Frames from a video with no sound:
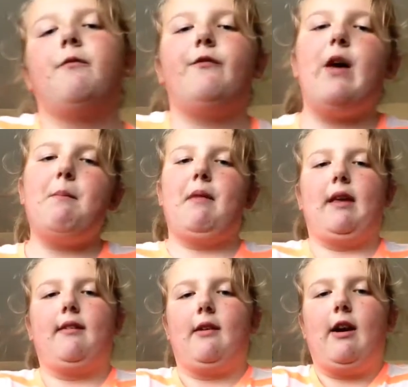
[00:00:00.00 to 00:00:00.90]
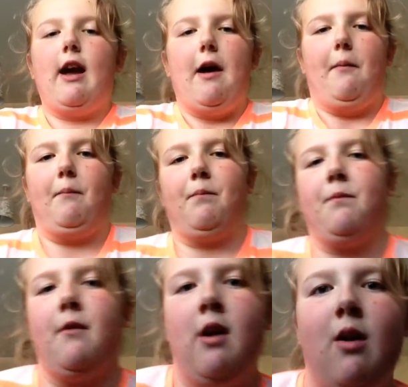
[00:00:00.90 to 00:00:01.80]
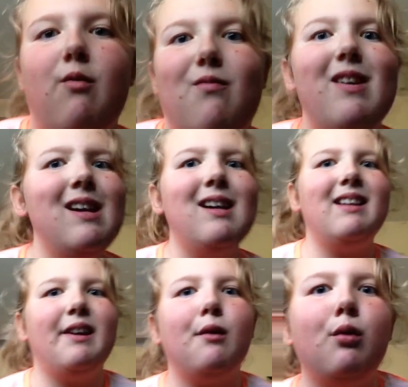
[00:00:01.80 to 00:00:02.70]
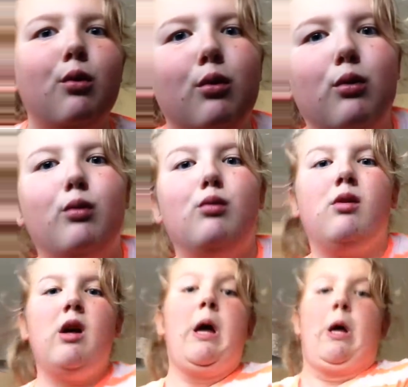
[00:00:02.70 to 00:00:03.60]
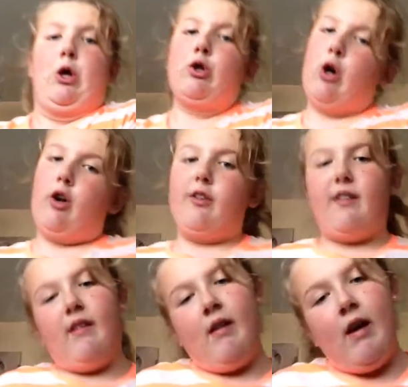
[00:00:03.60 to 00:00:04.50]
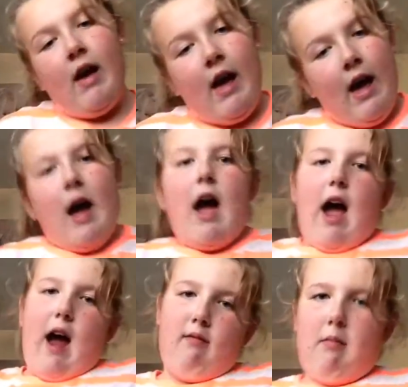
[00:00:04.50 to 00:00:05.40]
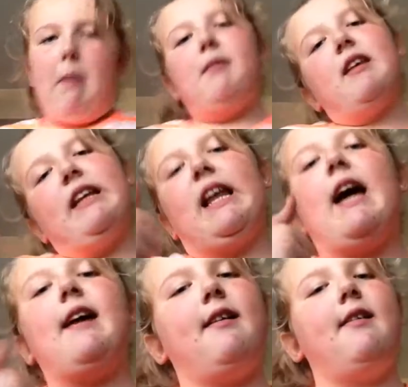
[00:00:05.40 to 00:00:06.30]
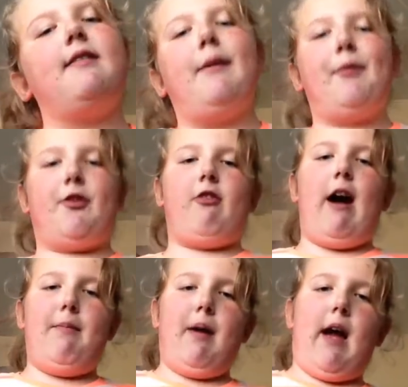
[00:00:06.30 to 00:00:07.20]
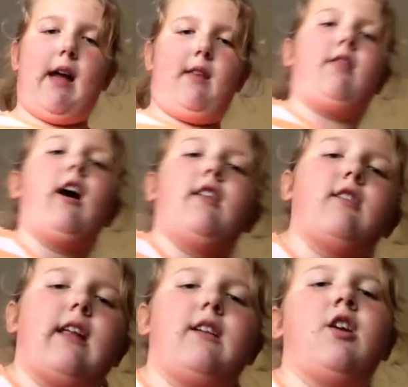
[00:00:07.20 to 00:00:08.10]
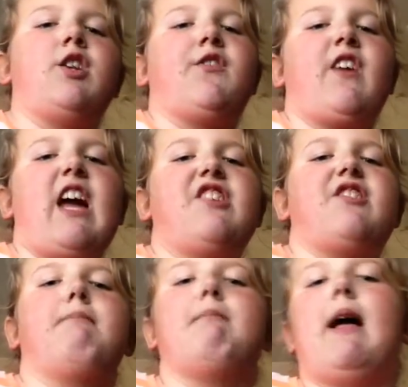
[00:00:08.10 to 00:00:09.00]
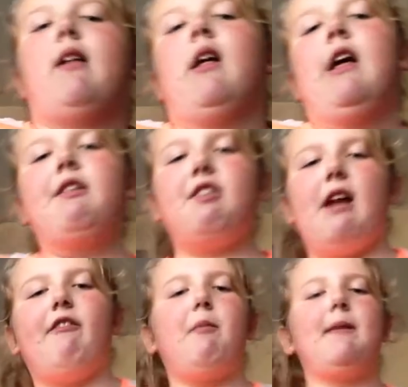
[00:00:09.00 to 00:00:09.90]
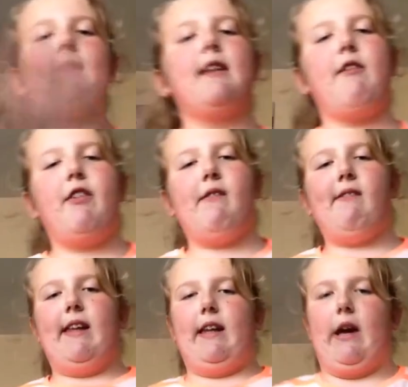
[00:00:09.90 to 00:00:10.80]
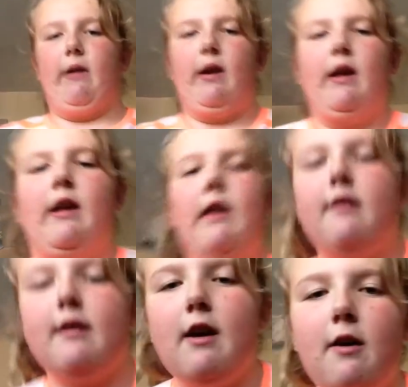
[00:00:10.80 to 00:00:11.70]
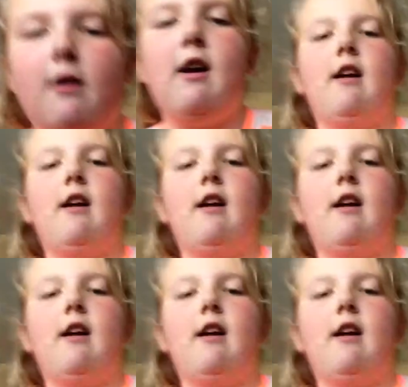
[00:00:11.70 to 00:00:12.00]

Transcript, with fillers: fit me. So yeah, really cool. Not and remember to like, subscribe and turn on that notification bell to never miss another video. So,